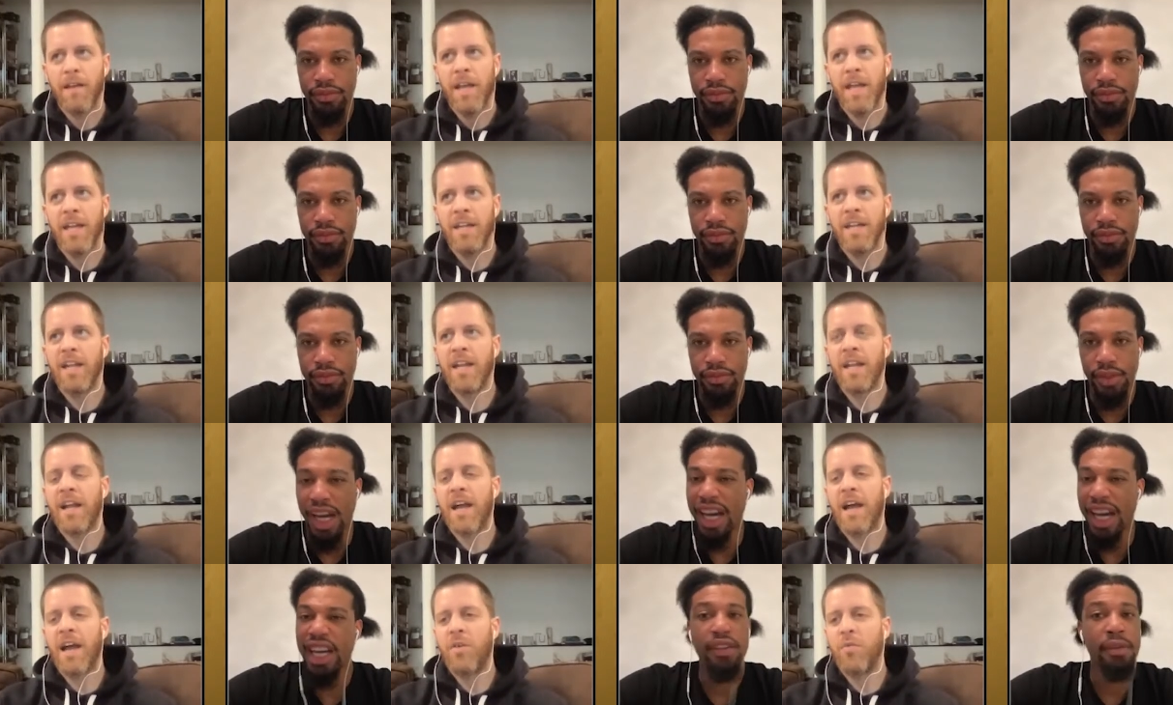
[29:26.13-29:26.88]
Speaker 1: and then
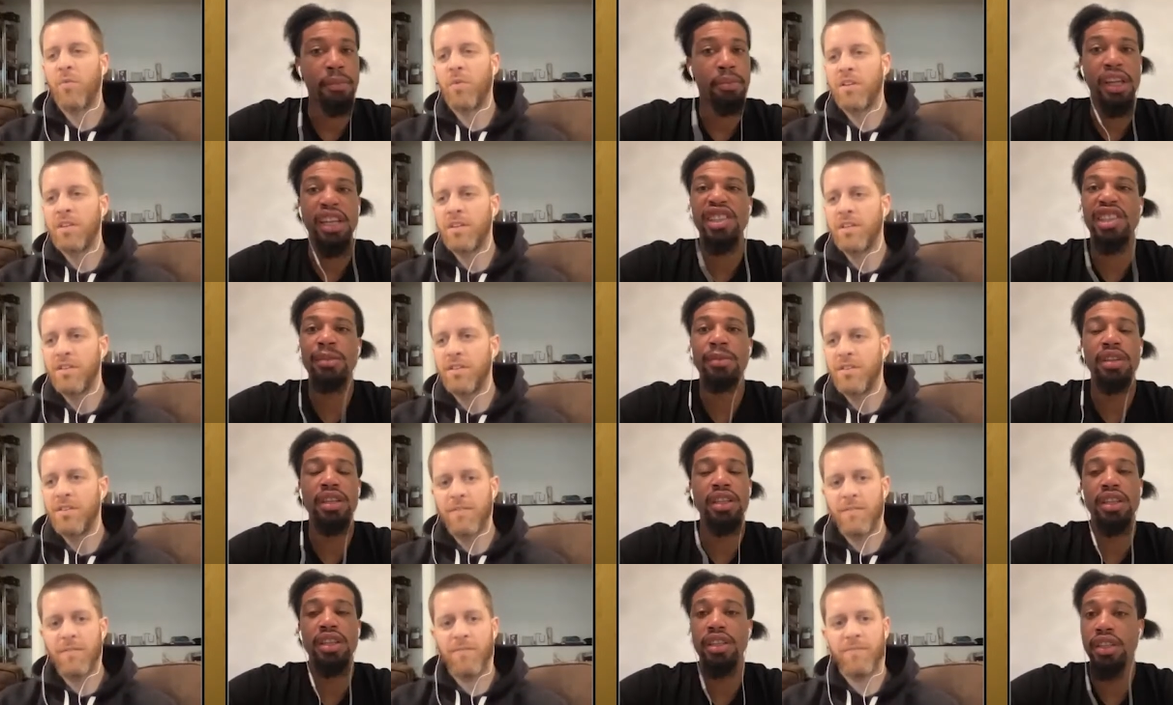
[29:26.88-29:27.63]
I didn't even really, play summer
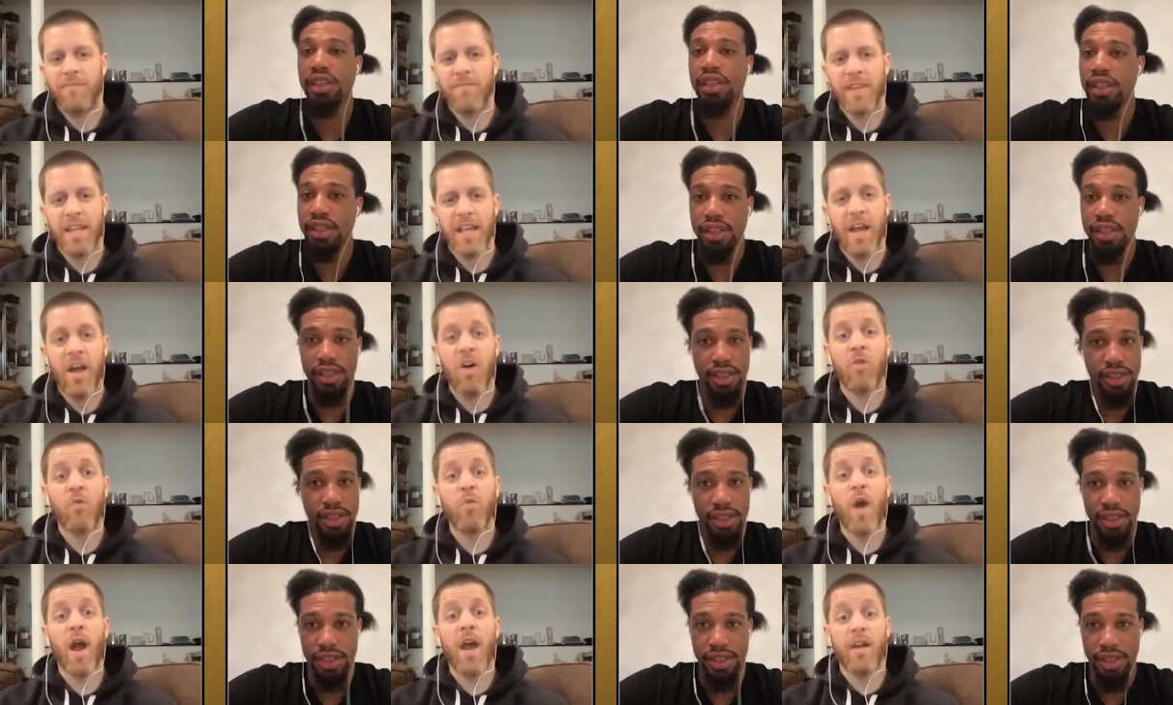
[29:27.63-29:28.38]
league. Uh,
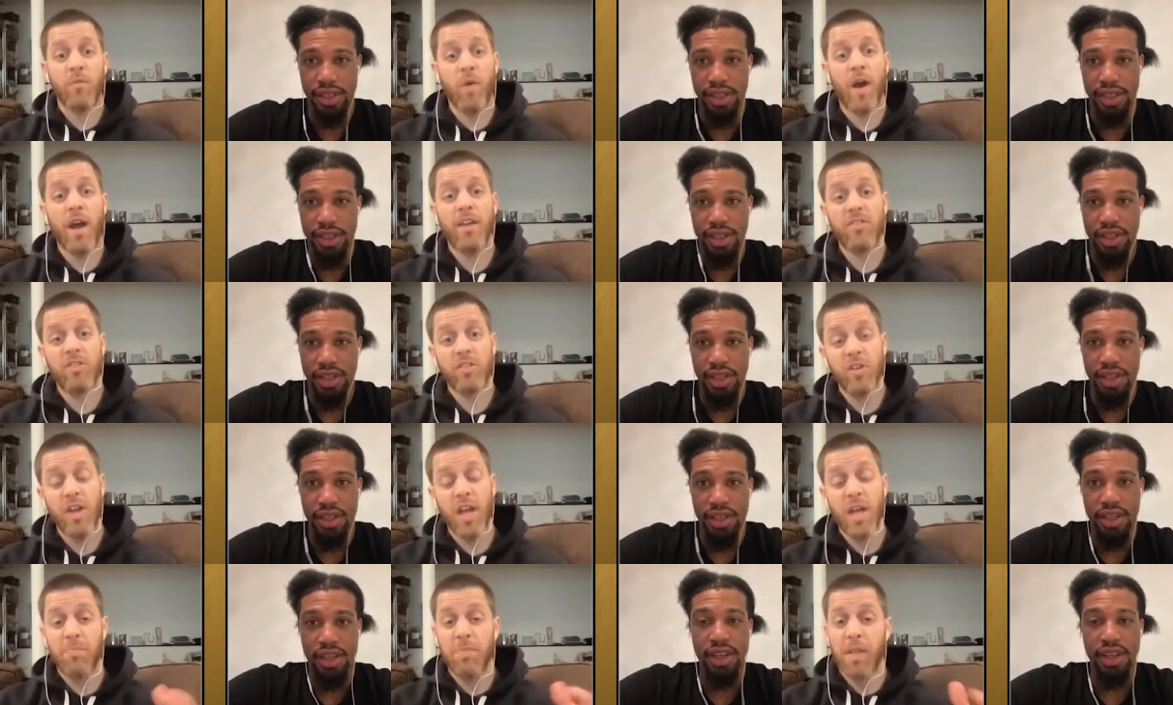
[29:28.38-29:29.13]
right, right. So you
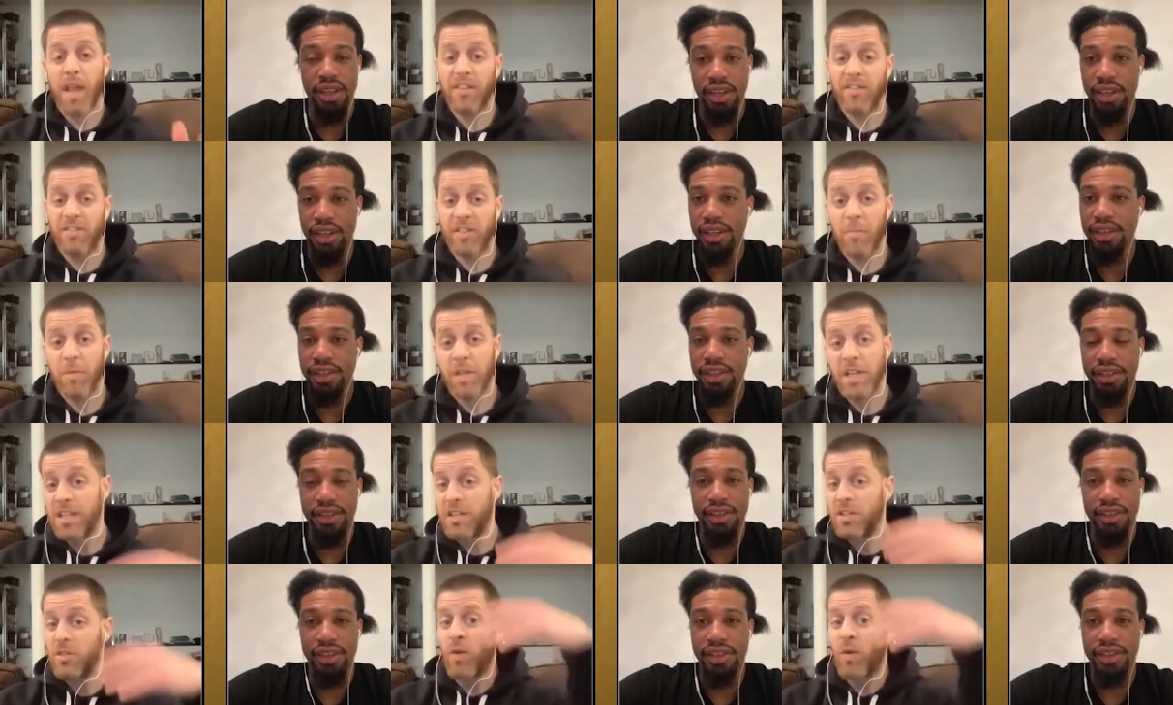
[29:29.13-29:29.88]
ain't play summer
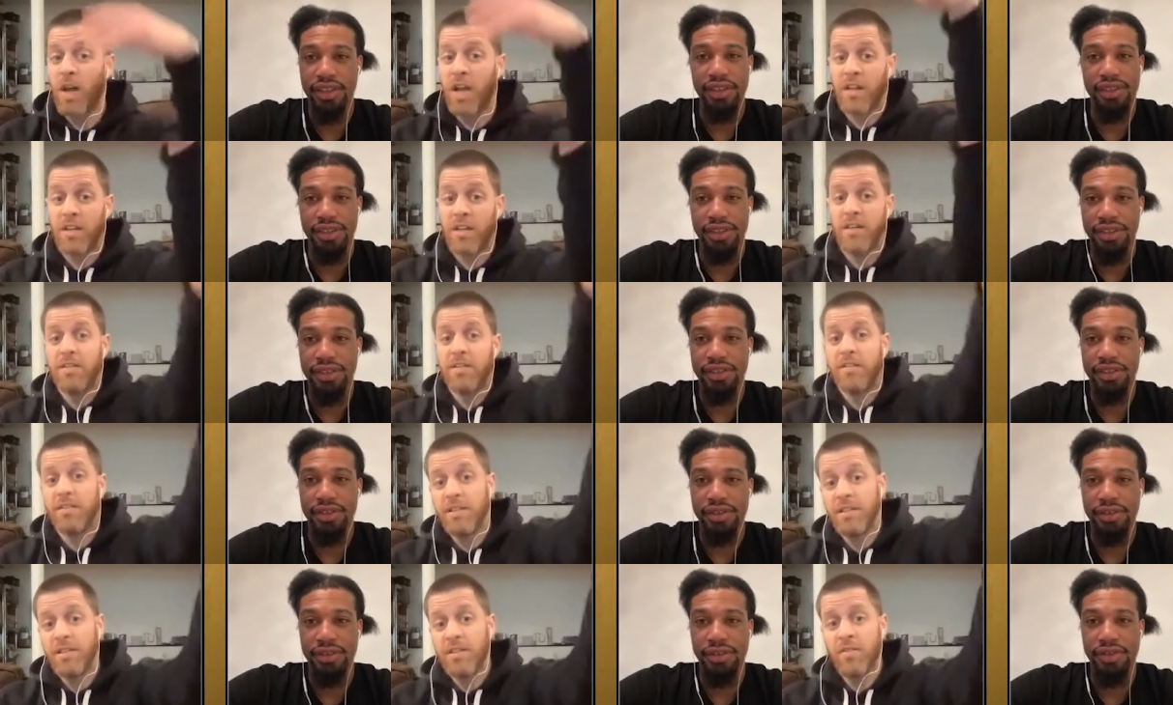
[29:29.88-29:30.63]
league. You went
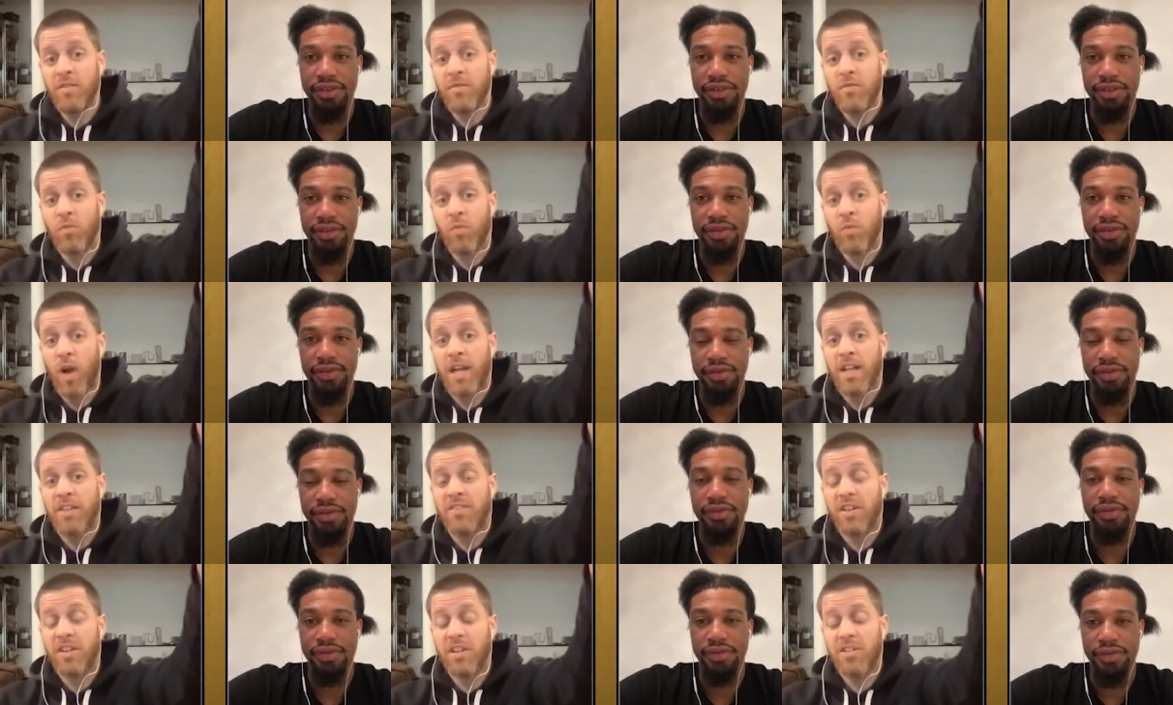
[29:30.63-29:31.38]
right
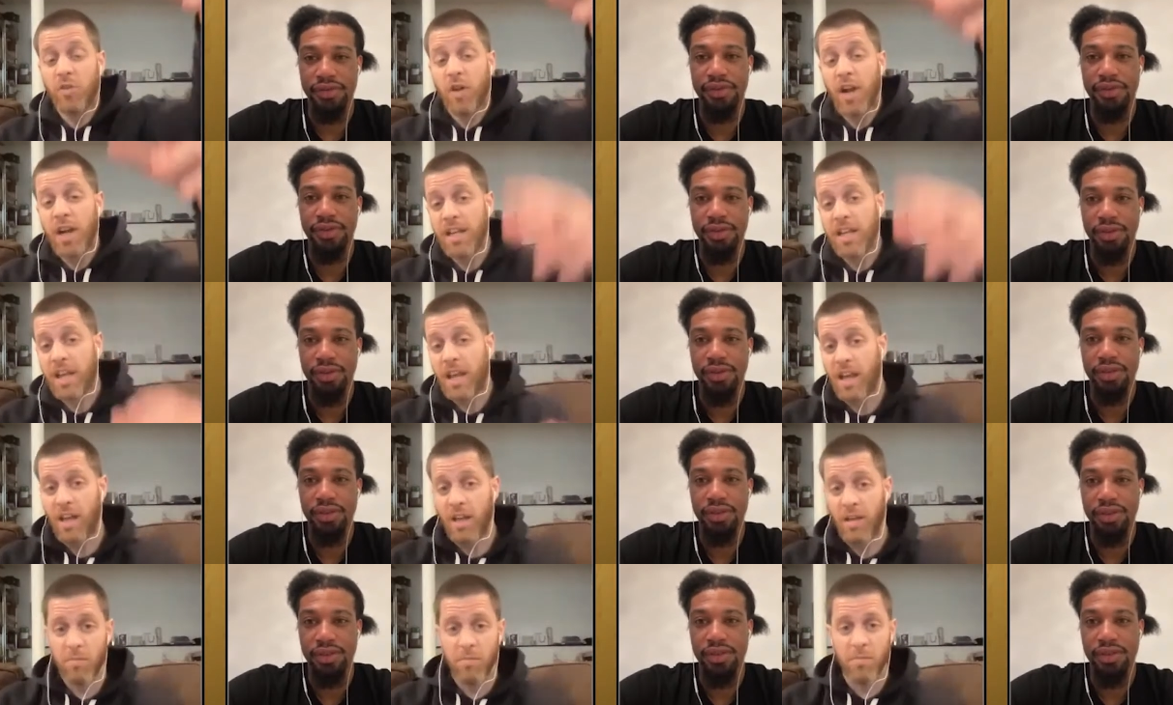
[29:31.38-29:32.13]
into the training
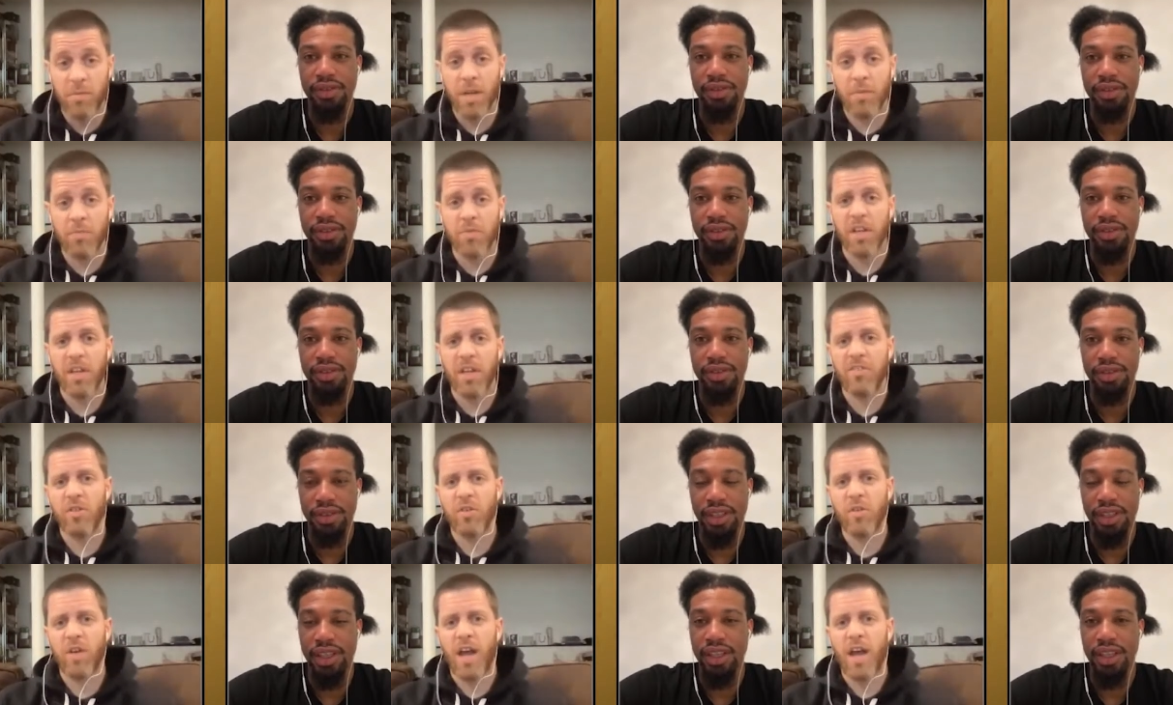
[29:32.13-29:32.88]
camp. You know what I'm saying?
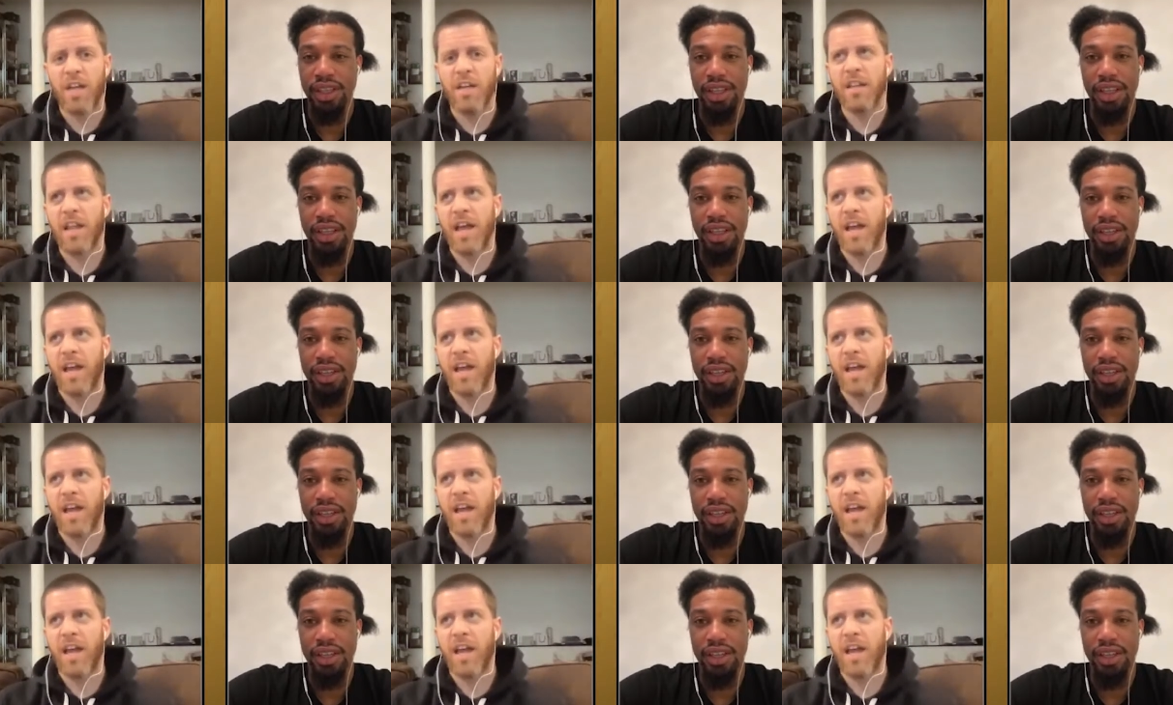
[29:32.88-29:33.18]
So yeah. kind of